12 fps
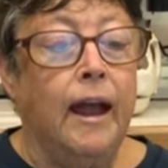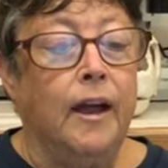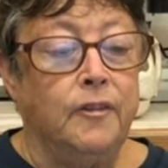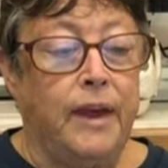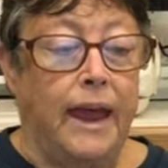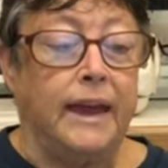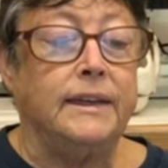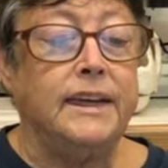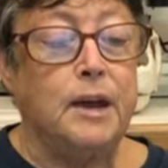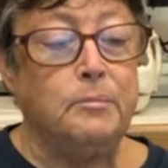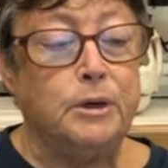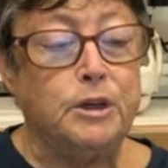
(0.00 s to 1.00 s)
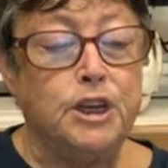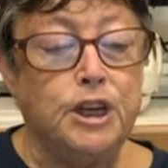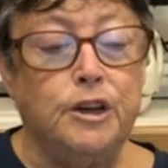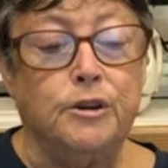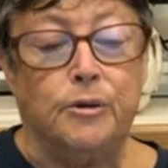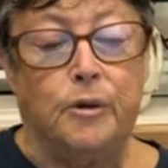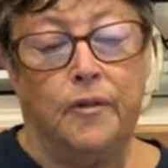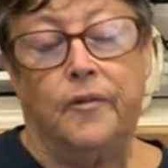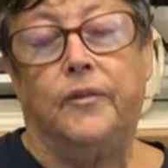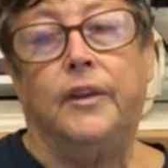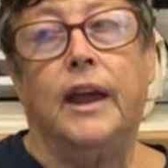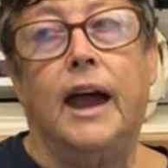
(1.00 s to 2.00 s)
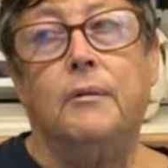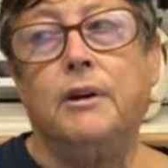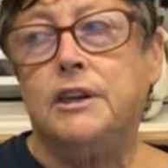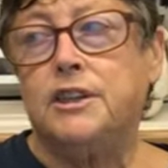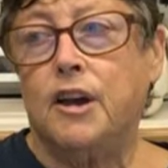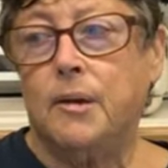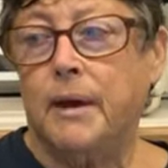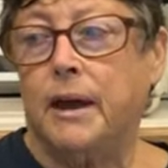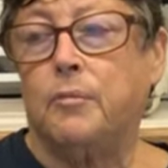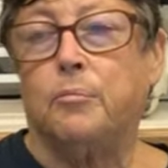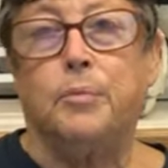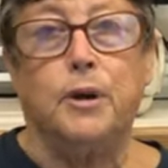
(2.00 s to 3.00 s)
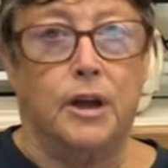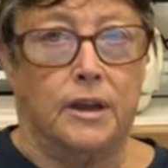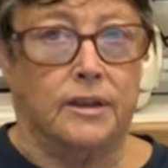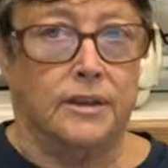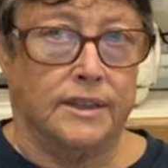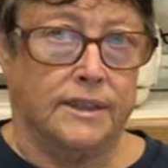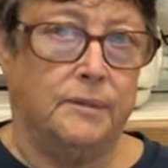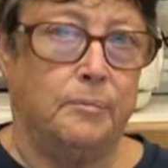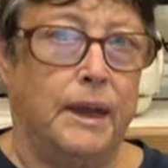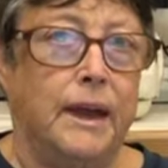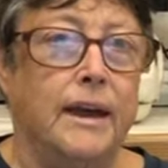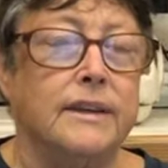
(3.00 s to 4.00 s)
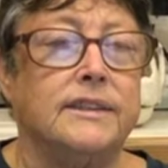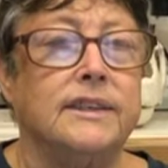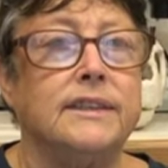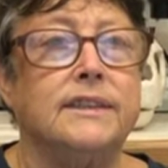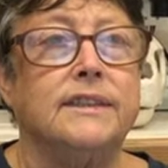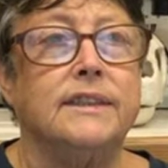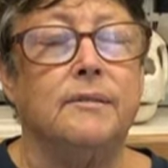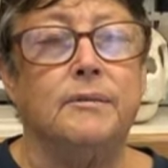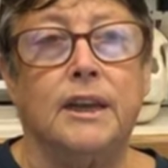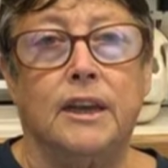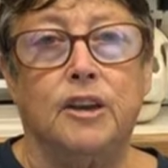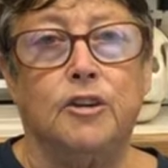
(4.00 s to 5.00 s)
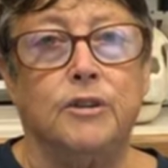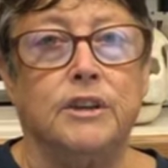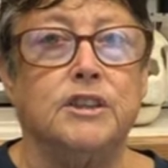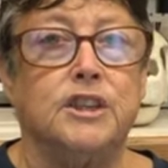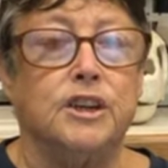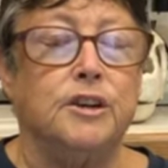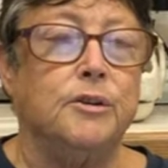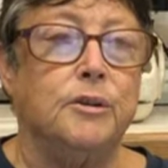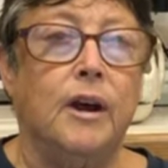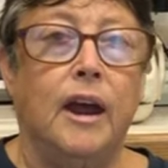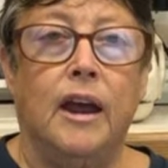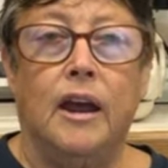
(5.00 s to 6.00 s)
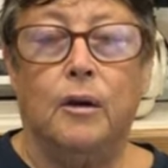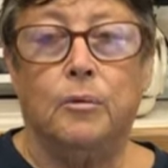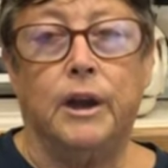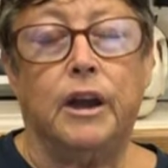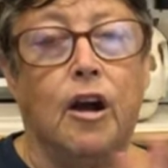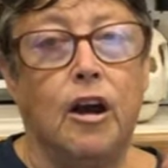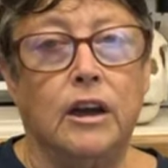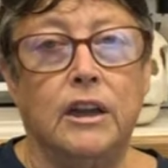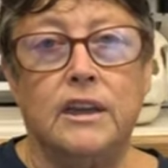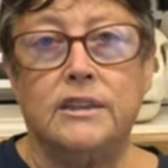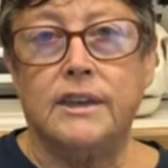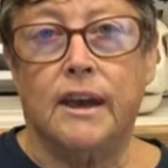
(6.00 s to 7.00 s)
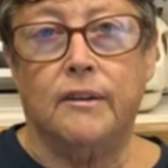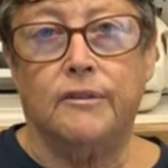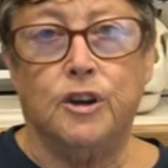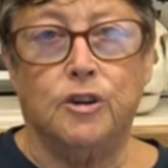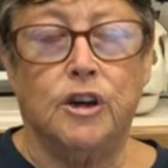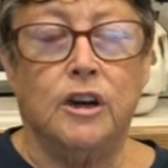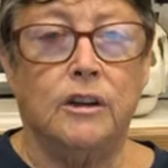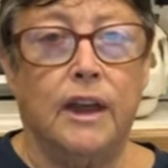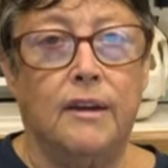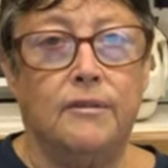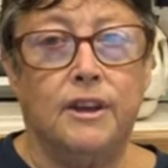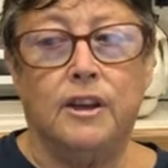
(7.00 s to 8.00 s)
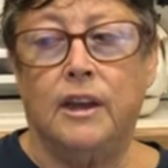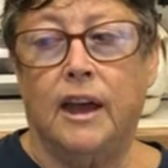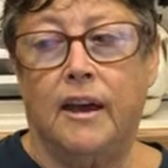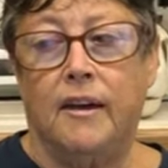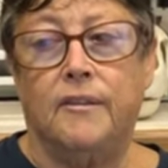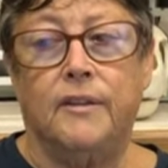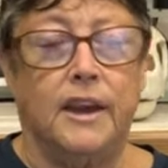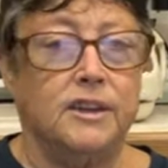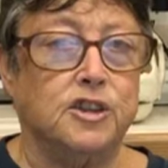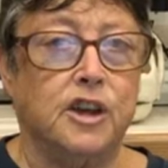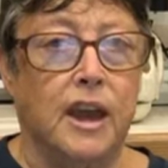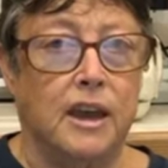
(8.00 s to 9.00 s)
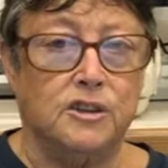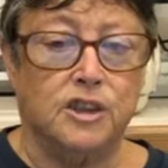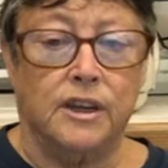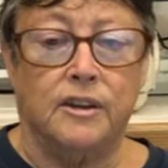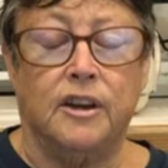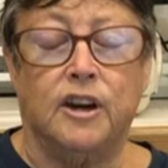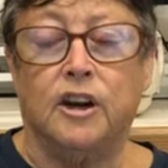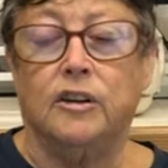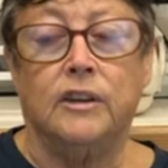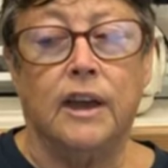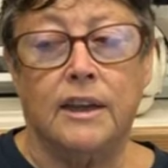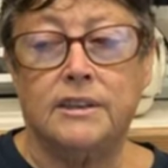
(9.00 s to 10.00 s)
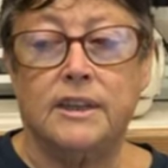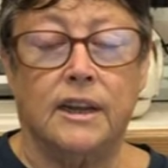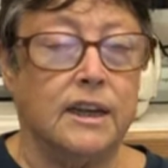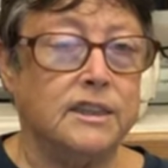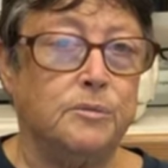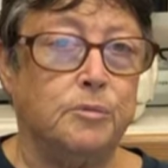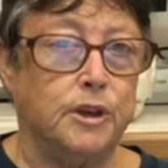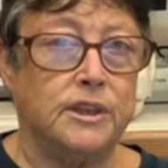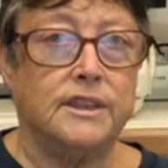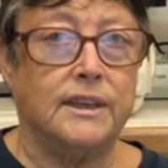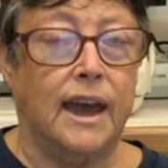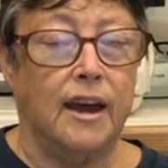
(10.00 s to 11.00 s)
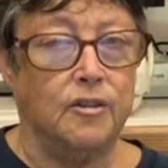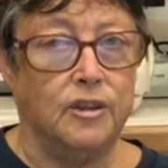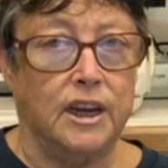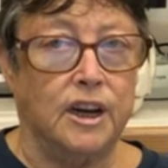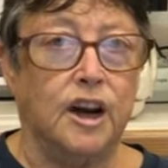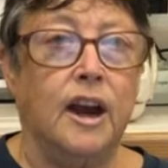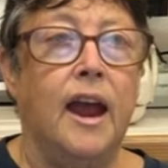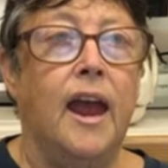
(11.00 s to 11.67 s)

Okay, number two. I want to talk about books because this is something you can do regardless of your level of education. There are lots and lots of books out there.